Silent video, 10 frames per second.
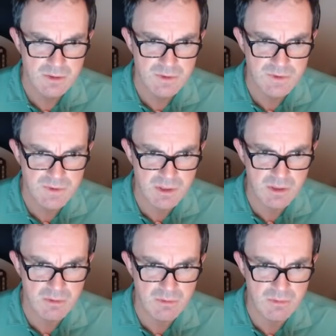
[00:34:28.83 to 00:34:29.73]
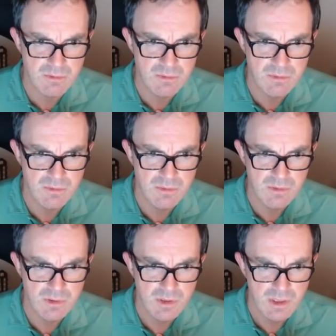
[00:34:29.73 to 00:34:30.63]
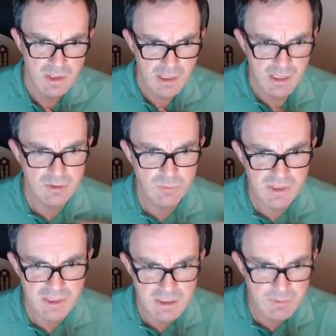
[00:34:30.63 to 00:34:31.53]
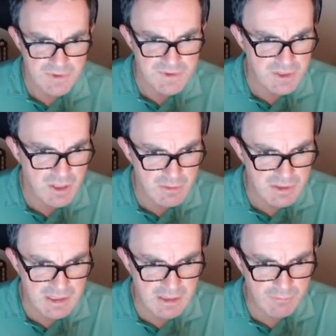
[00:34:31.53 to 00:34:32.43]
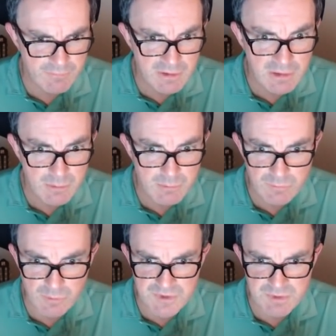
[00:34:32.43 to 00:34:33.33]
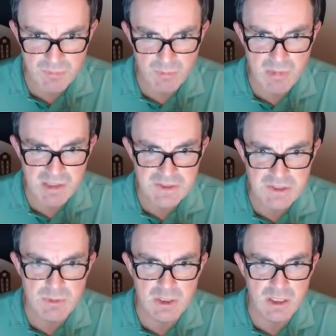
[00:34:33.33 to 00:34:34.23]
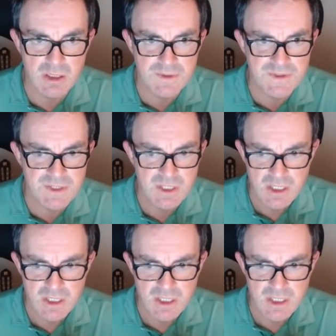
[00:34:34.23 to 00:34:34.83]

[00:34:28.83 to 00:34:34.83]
so... How do we keep this going now? I feel like we've got some momentum at last.